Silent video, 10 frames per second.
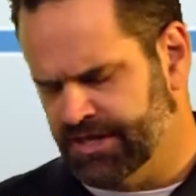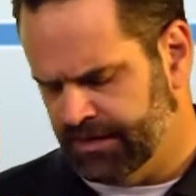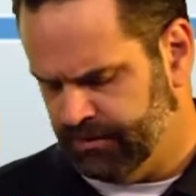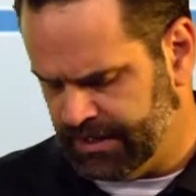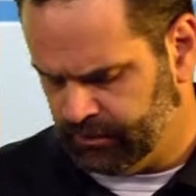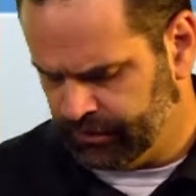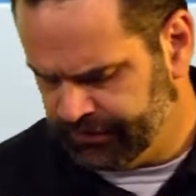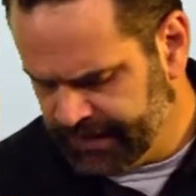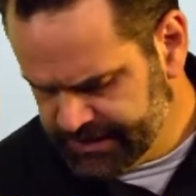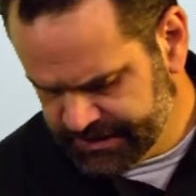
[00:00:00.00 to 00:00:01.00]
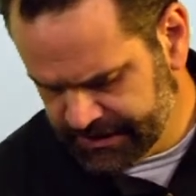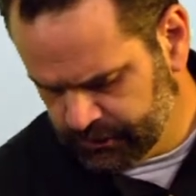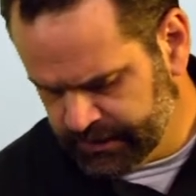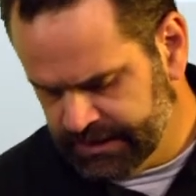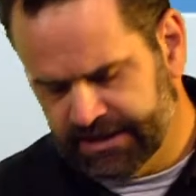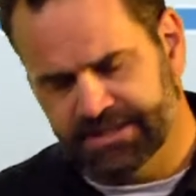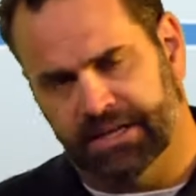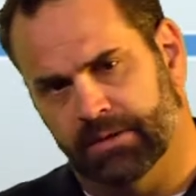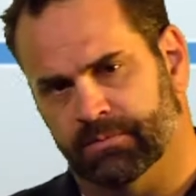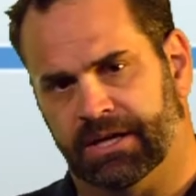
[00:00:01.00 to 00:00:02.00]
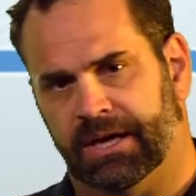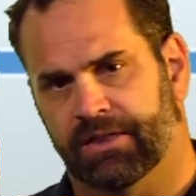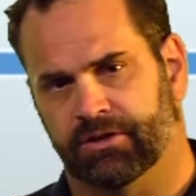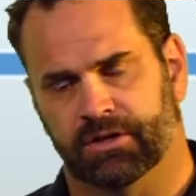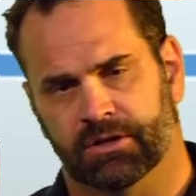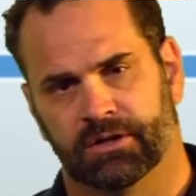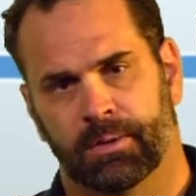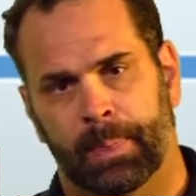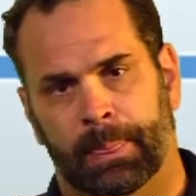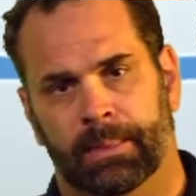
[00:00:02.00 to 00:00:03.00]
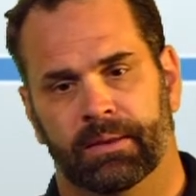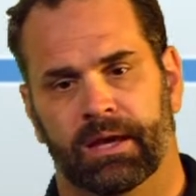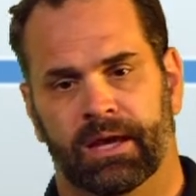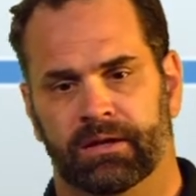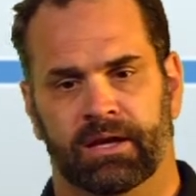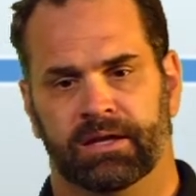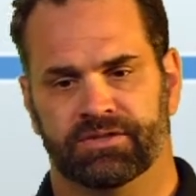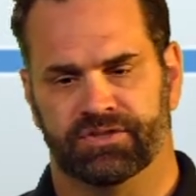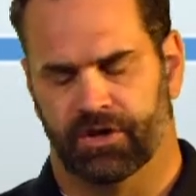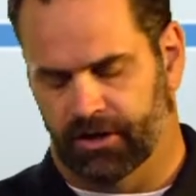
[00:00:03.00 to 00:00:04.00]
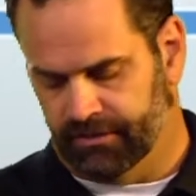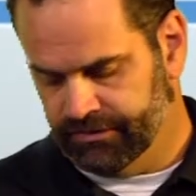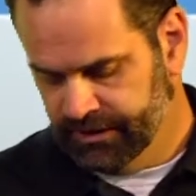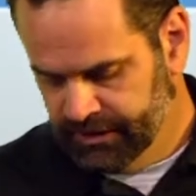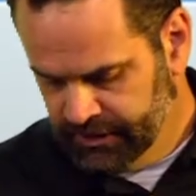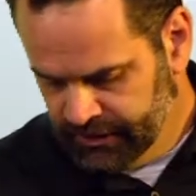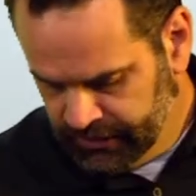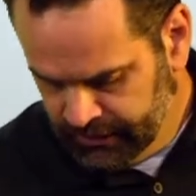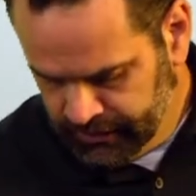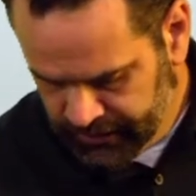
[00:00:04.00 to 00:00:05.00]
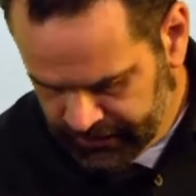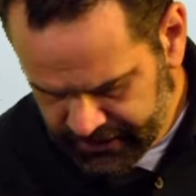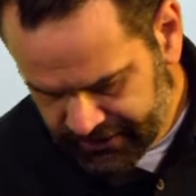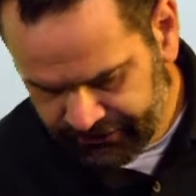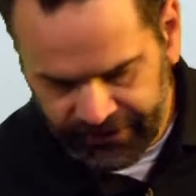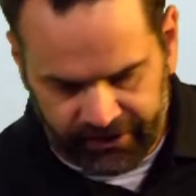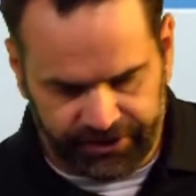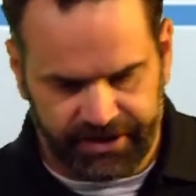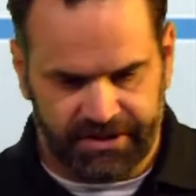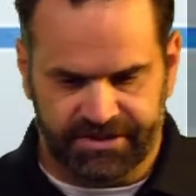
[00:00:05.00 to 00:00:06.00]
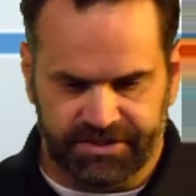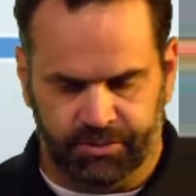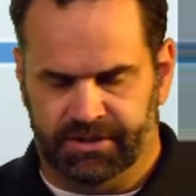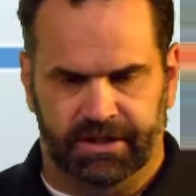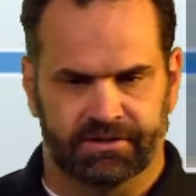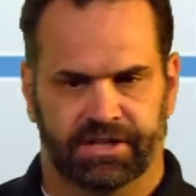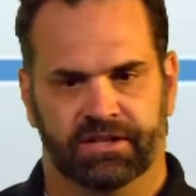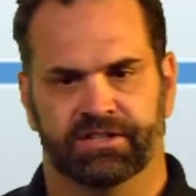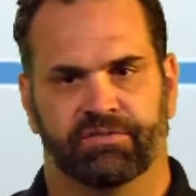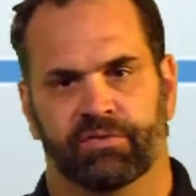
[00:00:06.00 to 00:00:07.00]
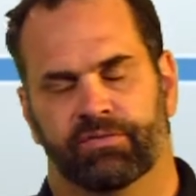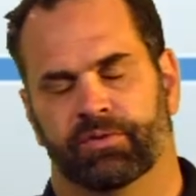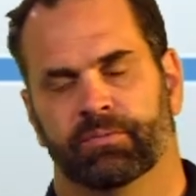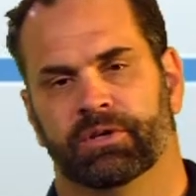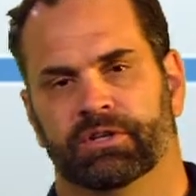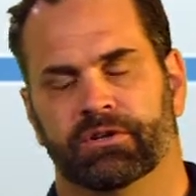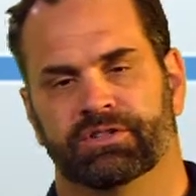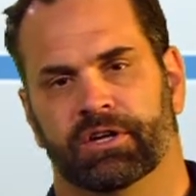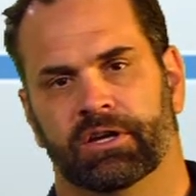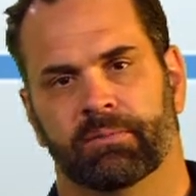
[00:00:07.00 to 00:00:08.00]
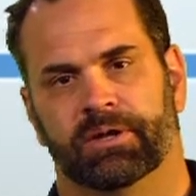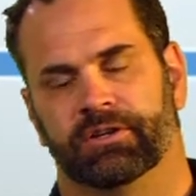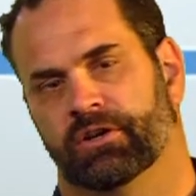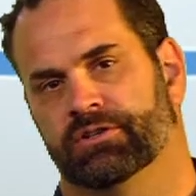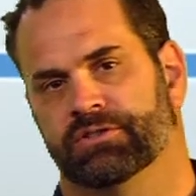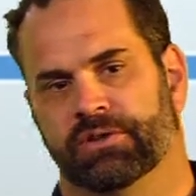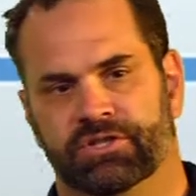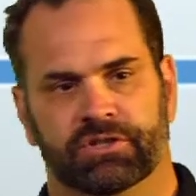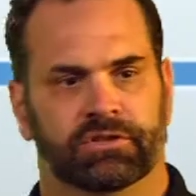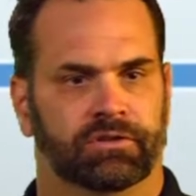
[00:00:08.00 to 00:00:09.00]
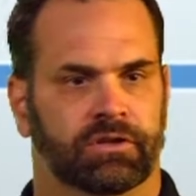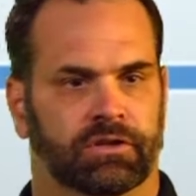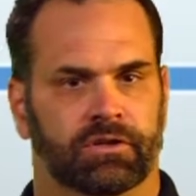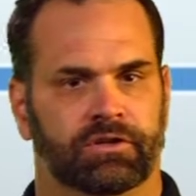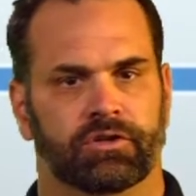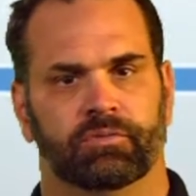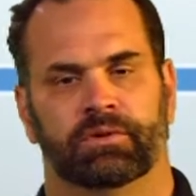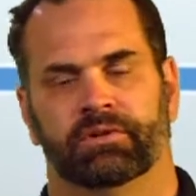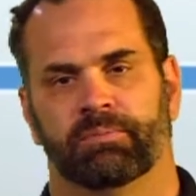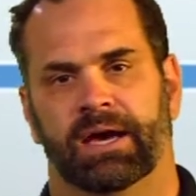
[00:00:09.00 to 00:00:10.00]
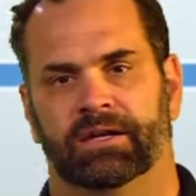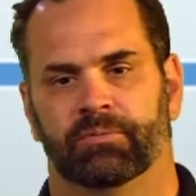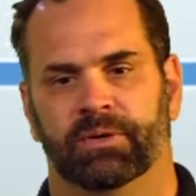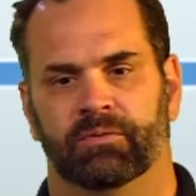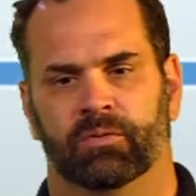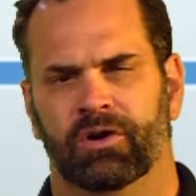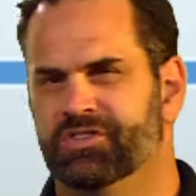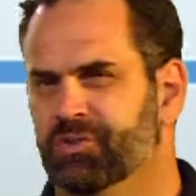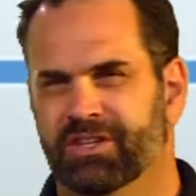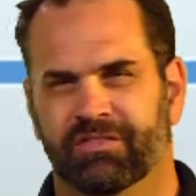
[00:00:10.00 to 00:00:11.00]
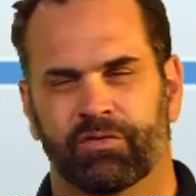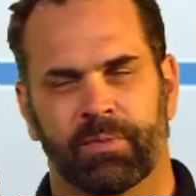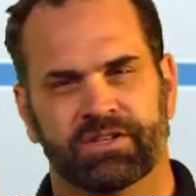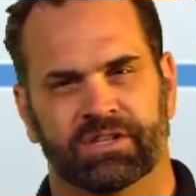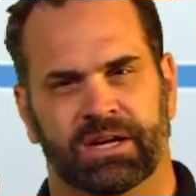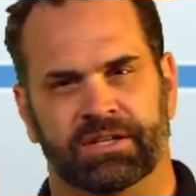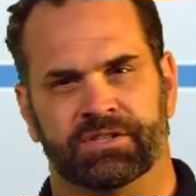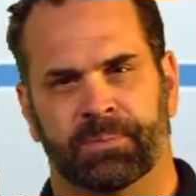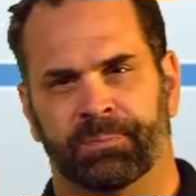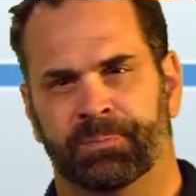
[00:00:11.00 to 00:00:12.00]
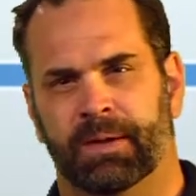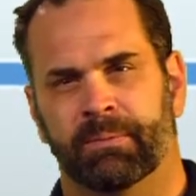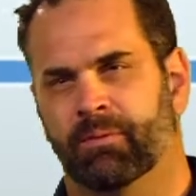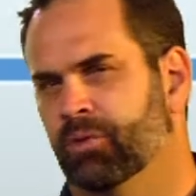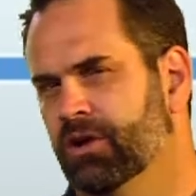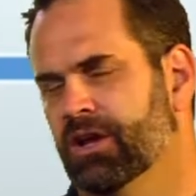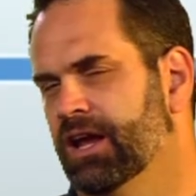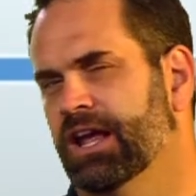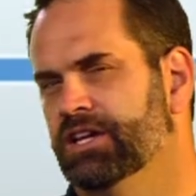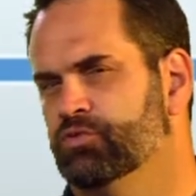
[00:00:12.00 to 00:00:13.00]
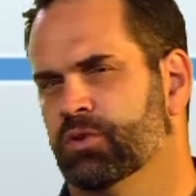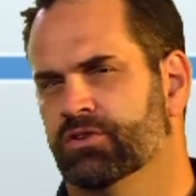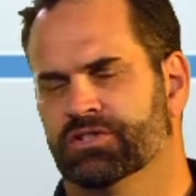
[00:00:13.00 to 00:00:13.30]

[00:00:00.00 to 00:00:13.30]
that we're facing that we need to come together and solve. And then the final thing is, this one I know is kind of different from, talking about the conservation and human impact, but we're also in the information age. I mean, we're in an age where